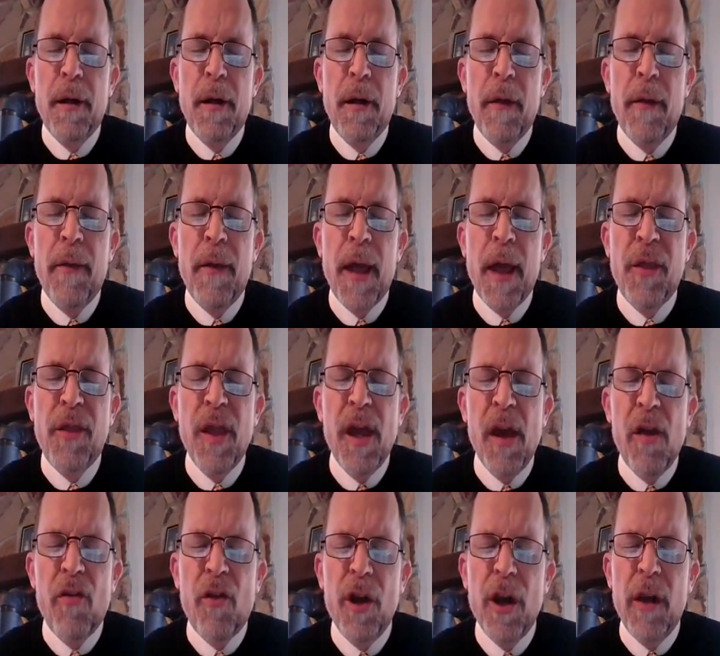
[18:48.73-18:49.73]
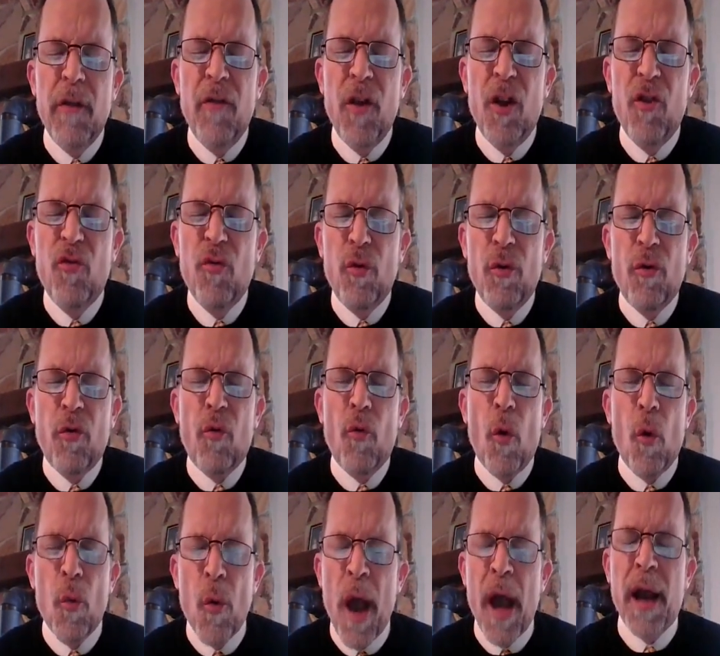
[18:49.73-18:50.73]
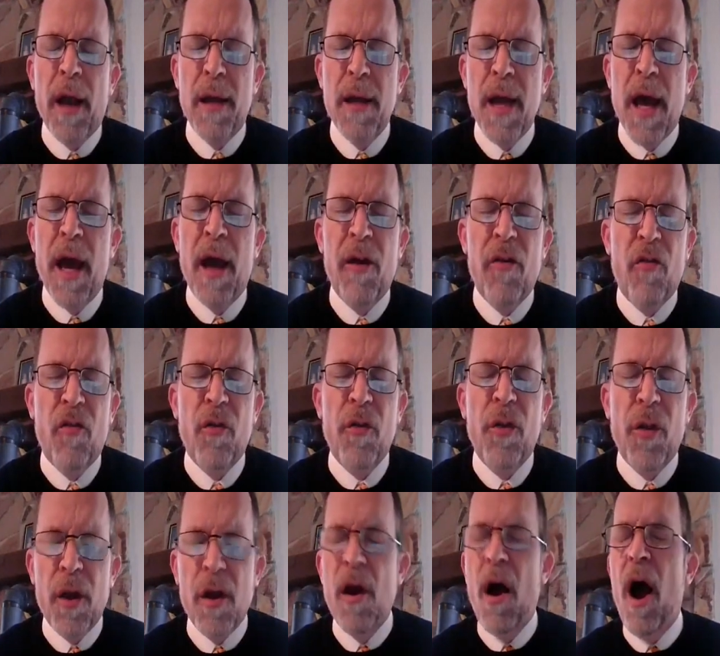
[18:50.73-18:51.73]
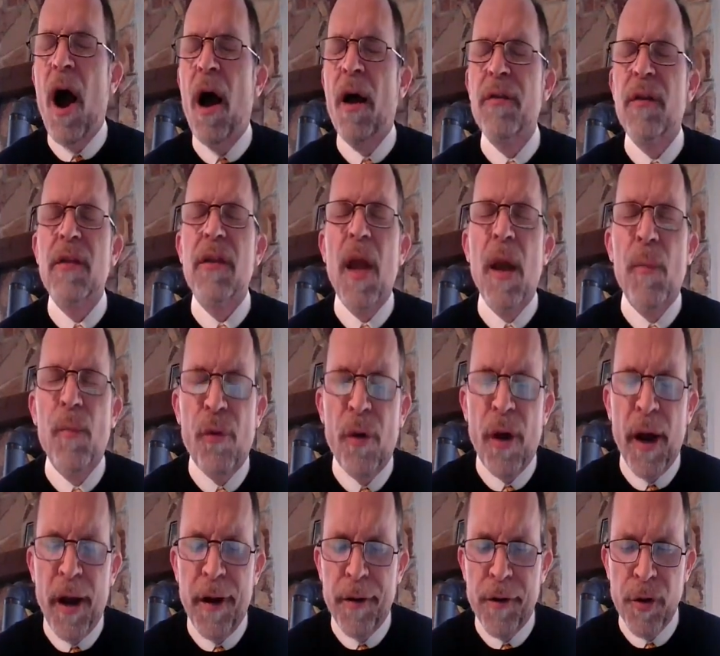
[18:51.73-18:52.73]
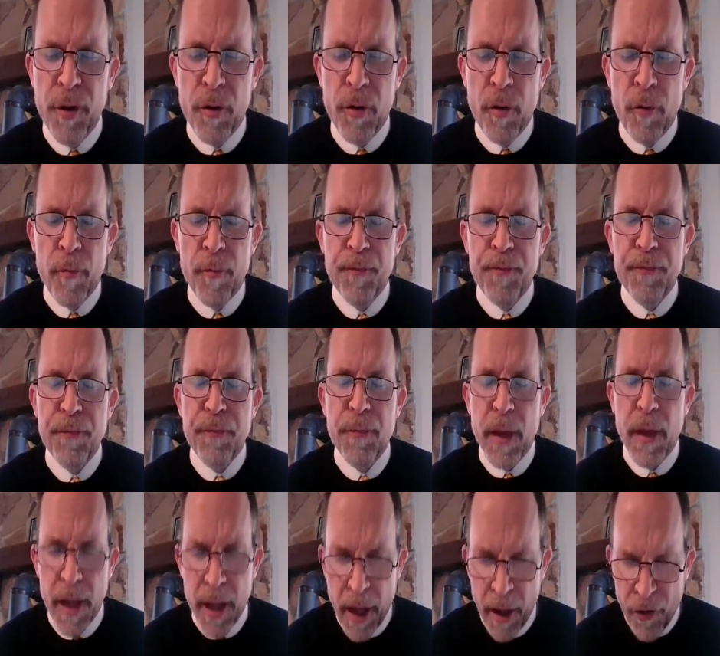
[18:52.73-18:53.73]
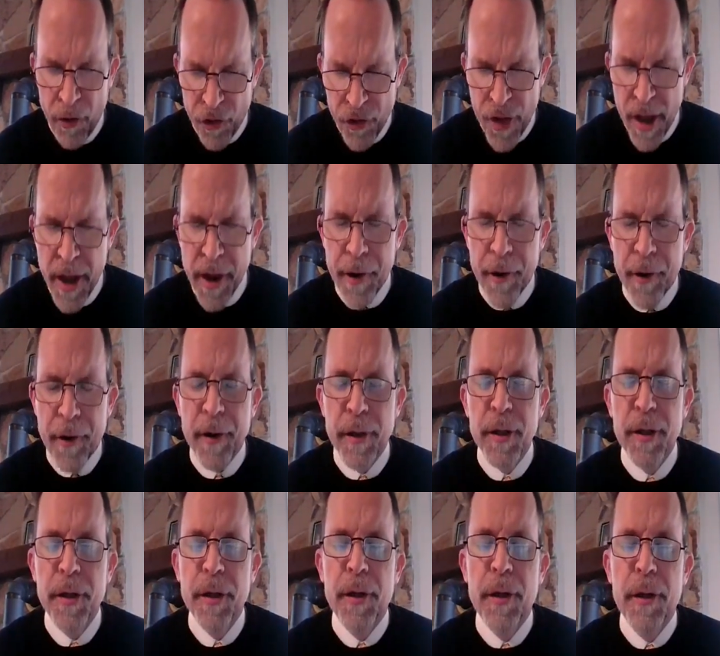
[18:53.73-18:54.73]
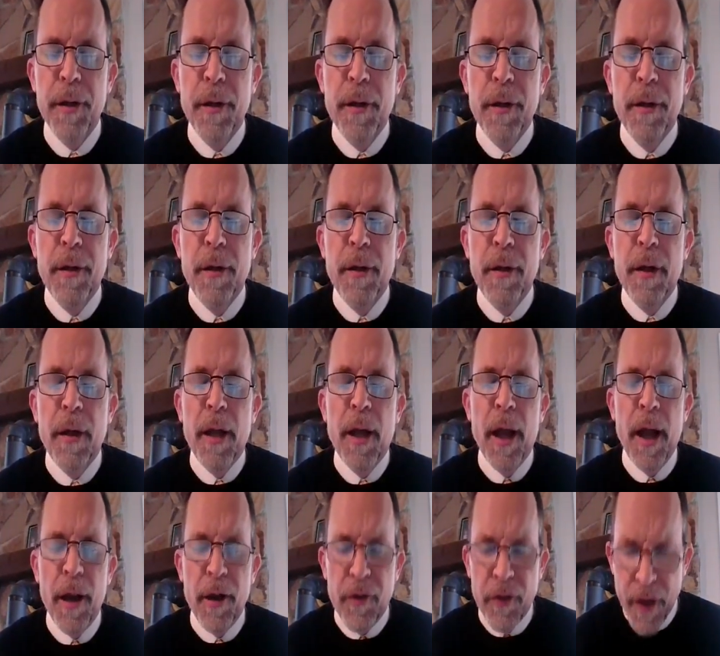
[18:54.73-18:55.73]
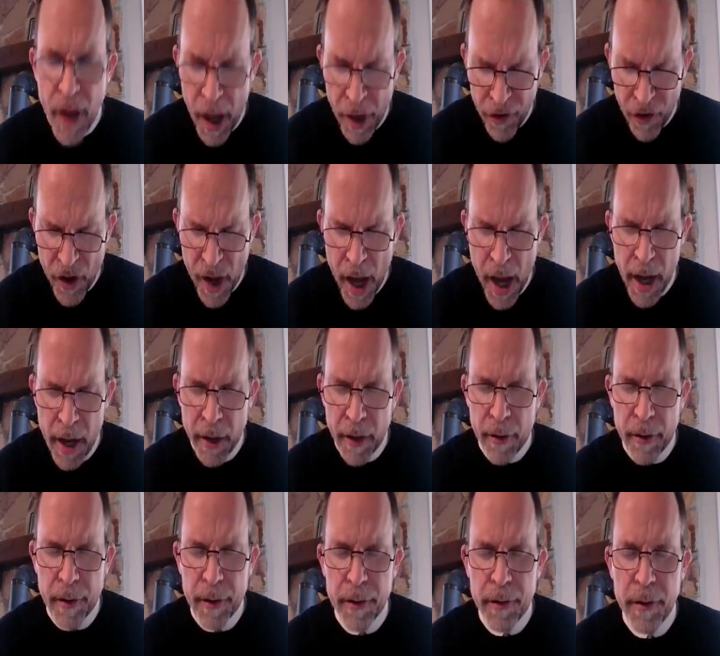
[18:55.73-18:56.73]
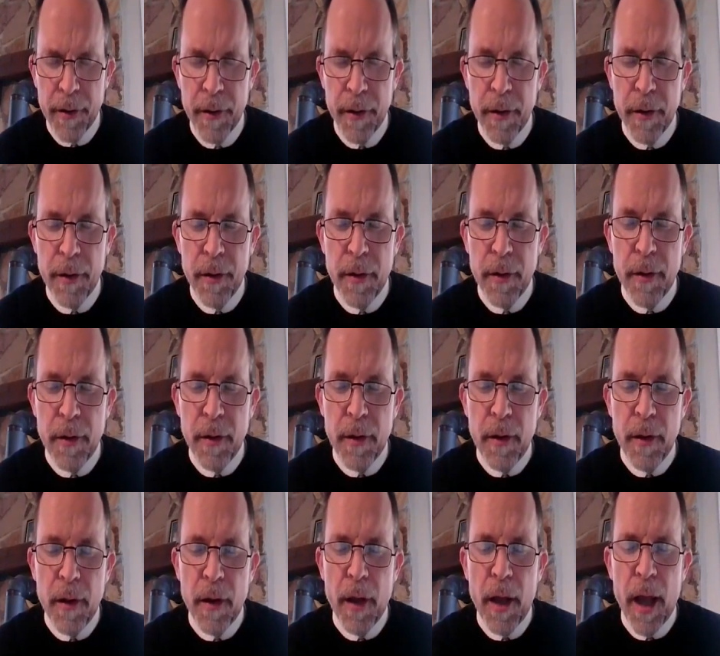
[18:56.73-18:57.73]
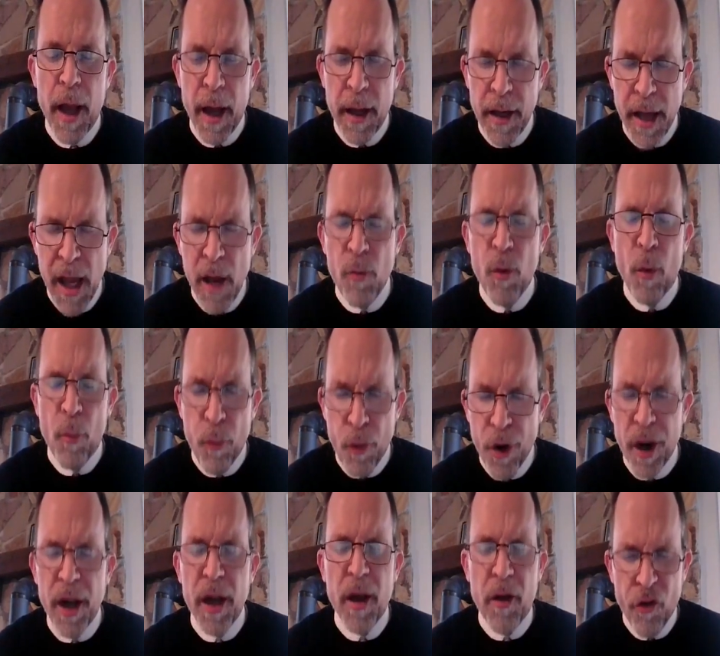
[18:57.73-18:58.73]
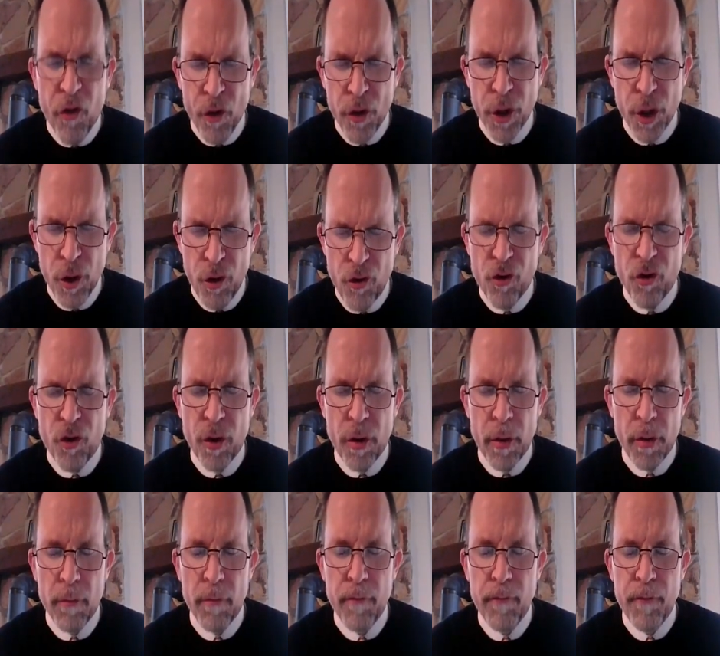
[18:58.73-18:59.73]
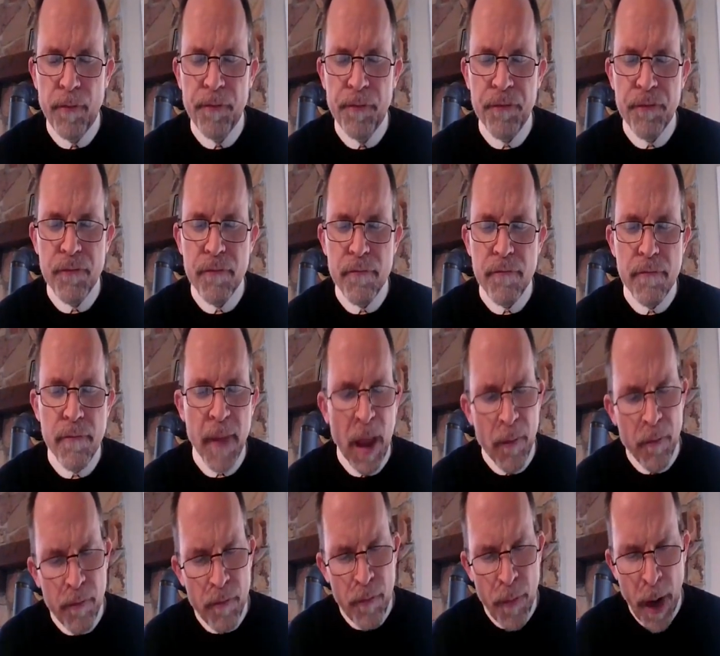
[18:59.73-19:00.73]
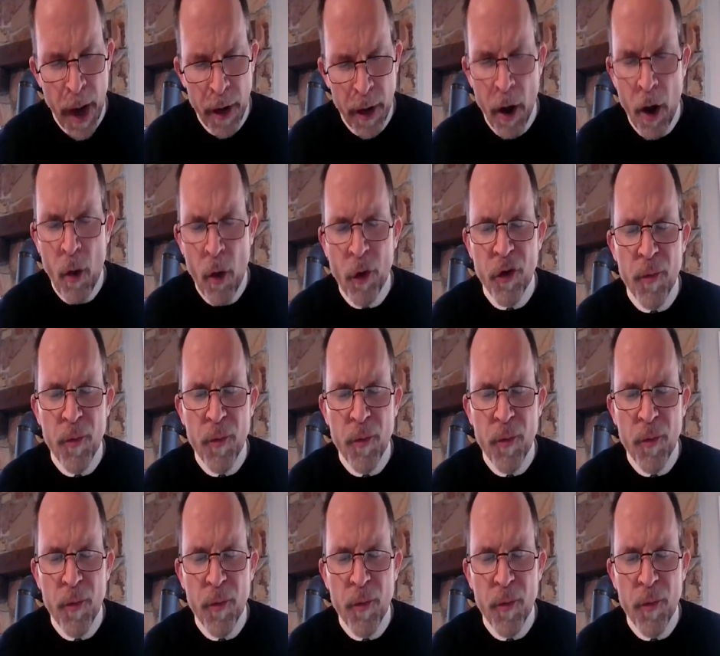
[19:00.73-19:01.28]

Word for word: that these individuals will recognize that the God that they pray to is there. He does care. And He will bring a solution. It may not always